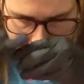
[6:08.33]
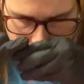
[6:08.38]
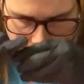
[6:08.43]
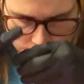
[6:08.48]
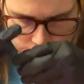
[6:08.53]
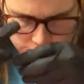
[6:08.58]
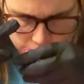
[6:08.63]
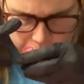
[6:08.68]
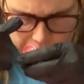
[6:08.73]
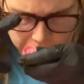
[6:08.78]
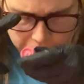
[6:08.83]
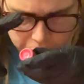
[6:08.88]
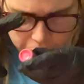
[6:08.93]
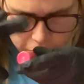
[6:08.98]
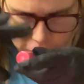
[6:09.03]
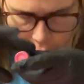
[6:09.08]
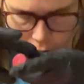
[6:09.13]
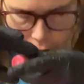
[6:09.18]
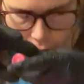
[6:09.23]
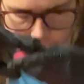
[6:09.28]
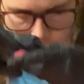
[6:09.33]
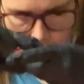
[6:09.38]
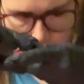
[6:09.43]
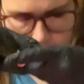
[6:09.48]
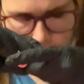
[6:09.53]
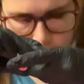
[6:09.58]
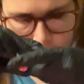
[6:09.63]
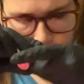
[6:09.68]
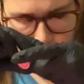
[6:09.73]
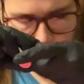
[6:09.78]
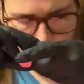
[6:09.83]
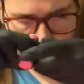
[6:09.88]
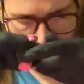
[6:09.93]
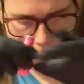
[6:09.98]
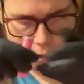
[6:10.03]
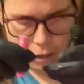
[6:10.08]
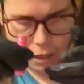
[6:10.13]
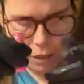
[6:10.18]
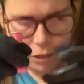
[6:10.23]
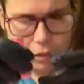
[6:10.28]
Oops, that's
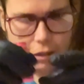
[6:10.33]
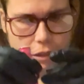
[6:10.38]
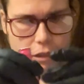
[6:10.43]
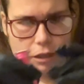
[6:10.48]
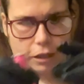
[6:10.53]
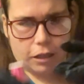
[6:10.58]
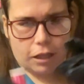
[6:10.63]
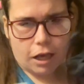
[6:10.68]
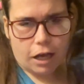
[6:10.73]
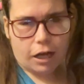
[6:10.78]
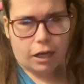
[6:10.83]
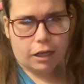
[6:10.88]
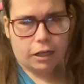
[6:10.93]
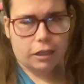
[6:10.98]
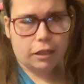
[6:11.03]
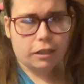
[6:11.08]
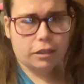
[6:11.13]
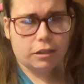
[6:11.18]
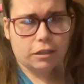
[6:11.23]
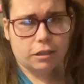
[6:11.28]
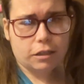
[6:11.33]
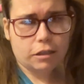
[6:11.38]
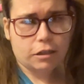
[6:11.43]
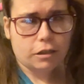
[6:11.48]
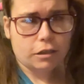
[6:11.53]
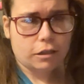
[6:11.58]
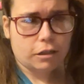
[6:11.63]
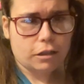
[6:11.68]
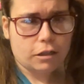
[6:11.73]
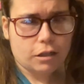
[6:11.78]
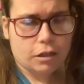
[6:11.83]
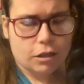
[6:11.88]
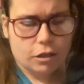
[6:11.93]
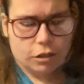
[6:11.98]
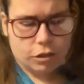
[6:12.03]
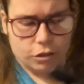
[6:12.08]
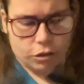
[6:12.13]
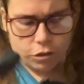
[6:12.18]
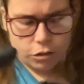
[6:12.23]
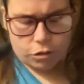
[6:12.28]
a lot.
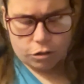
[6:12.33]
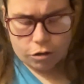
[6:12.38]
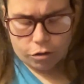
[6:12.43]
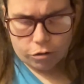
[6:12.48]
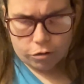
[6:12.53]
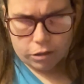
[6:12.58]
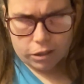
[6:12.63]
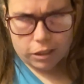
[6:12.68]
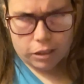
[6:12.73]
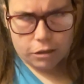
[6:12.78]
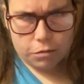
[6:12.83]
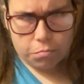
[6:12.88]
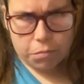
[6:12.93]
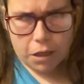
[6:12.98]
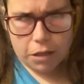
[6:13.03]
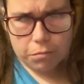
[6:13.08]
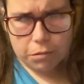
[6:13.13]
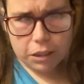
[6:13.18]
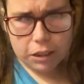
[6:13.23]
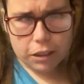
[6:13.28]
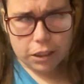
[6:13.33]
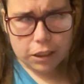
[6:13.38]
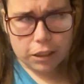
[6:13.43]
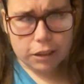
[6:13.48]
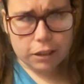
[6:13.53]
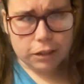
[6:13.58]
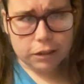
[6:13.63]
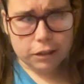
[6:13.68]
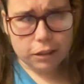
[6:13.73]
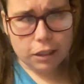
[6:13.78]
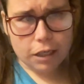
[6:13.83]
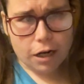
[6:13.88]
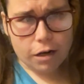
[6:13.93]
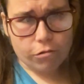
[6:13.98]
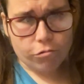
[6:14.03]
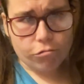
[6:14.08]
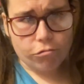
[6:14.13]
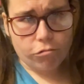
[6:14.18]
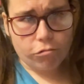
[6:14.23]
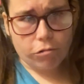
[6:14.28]
So it's probably gonna turn
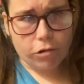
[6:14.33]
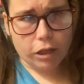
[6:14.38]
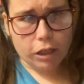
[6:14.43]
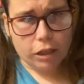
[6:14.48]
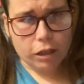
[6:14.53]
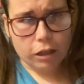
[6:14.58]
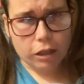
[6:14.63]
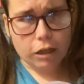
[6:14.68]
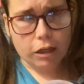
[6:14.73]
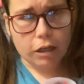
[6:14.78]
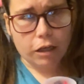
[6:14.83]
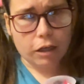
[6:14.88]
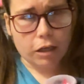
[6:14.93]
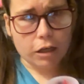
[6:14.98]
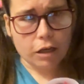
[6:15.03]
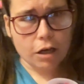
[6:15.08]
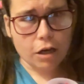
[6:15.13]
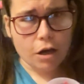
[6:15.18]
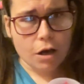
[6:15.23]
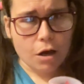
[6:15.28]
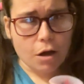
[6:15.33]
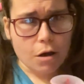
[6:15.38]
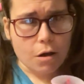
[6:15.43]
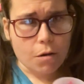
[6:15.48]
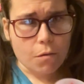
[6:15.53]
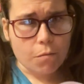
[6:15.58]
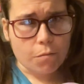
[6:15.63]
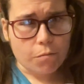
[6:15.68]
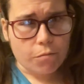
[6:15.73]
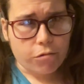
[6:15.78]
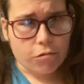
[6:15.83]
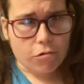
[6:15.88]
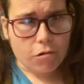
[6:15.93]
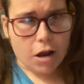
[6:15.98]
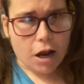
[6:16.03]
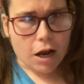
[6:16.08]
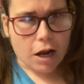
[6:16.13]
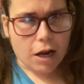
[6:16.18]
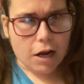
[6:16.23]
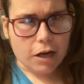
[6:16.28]
out really
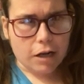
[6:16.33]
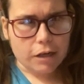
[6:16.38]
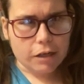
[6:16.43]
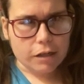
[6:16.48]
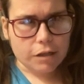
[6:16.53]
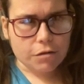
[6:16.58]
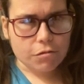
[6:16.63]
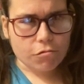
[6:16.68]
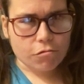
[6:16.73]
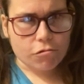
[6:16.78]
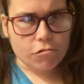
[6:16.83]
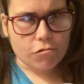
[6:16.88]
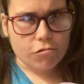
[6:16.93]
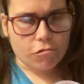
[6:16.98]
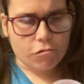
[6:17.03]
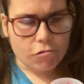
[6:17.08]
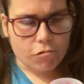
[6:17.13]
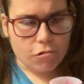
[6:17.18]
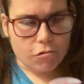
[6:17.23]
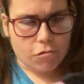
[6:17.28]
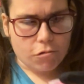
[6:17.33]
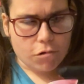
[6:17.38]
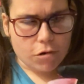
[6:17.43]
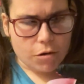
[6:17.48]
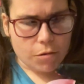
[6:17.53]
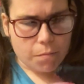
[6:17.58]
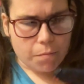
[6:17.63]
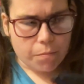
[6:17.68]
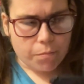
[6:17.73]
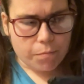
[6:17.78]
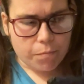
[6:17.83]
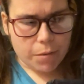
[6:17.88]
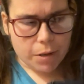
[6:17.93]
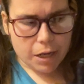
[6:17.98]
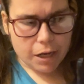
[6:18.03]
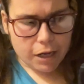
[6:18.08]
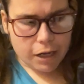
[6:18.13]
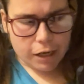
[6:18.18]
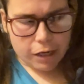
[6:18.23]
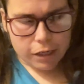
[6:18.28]
bright
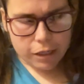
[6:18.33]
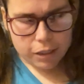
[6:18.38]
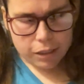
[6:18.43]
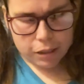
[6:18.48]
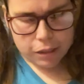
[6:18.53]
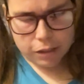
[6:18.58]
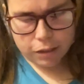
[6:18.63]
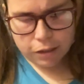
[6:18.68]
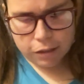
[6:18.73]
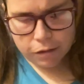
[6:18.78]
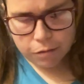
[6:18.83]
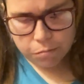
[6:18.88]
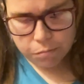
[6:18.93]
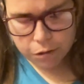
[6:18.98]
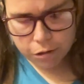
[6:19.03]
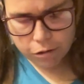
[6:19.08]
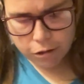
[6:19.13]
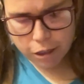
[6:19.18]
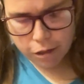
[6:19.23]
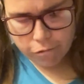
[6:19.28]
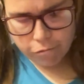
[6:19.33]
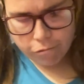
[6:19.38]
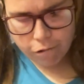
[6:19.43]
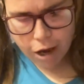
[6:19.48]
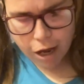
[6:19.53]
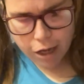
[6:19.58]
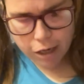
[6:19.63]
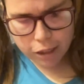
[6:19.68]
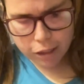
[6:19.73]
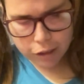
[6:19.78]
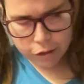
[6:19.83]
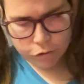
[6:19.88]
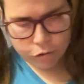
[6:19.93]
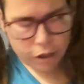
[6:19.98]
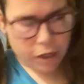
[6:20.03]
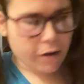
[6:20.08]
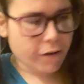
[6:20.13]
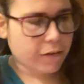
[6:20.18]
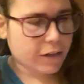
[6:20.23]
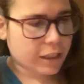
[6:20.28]
pink or bright red or
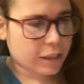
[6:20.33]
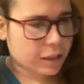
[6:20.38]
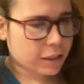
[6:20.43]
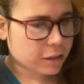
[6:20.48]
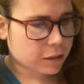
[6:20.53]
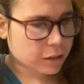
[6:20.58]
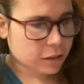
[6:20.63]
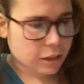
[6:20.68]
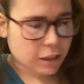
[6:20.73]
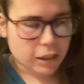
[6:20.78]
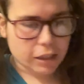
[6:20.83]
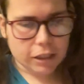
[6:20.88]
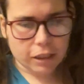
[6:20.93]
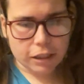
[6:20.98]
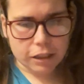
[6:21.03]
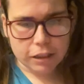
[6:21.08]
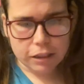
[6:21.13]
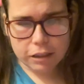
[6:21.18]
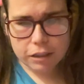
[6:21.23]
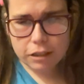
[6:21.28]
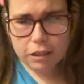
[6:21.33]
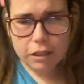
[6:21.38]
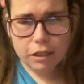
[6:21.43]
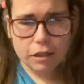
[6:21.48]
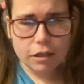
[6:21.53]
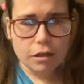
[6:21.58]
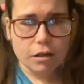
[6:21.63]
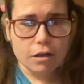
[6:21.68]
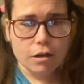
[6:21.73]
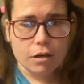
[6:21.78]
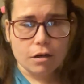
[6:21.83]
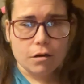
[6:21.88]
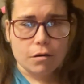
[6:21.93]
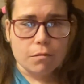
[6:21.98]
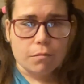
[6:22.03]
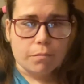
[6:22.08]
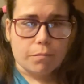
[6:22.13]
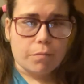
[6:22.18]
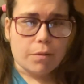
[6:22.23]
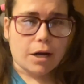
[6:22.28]
whatever it is.
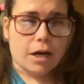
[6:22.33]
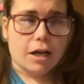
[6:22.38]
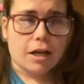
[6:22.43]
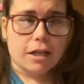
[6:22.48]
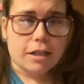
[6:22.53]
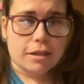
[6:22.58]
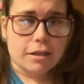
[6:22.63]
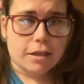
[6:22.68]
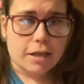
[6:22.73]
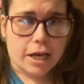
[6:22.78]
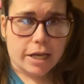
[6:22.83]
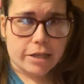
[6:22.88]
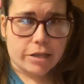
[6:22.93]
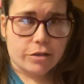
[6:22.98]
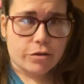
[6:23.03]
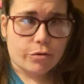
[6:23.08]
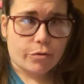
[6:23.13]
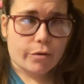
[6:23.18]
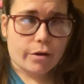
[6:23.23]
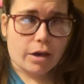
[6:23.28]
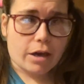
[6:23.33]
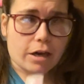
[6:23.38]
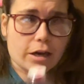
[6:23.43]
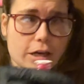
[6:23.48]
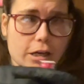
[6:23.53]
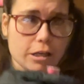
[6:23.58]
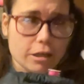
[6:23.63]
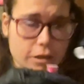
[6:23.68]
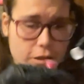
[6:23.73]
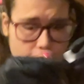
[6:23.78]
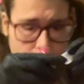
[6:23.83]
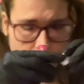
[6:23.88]
But that's okay.